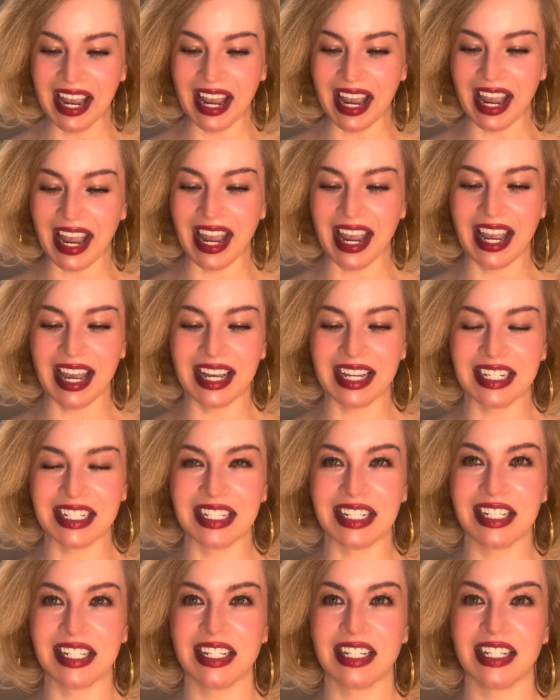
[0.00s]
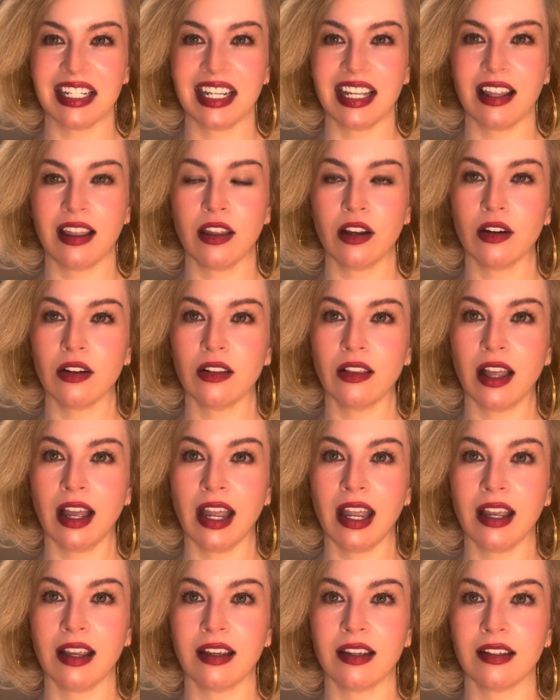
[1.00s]
And they're
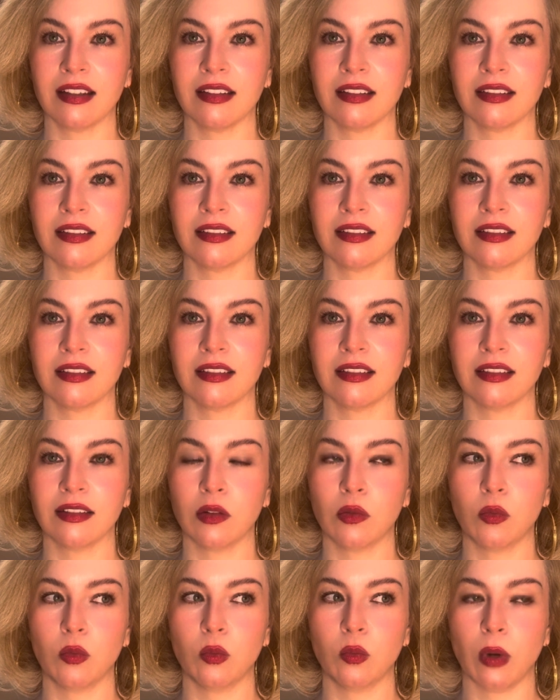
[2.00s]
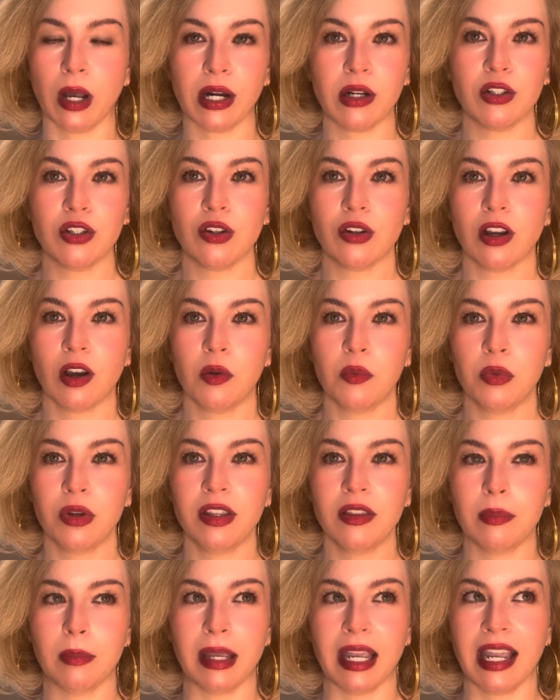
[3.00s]
like, why don't you come
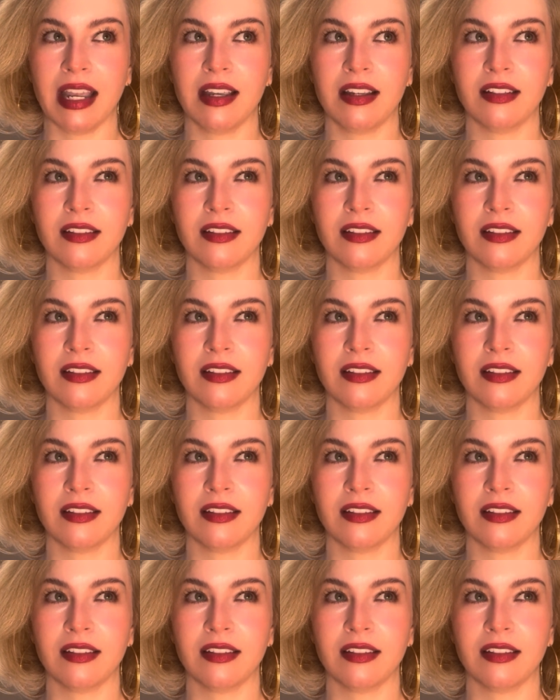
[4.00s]
with me?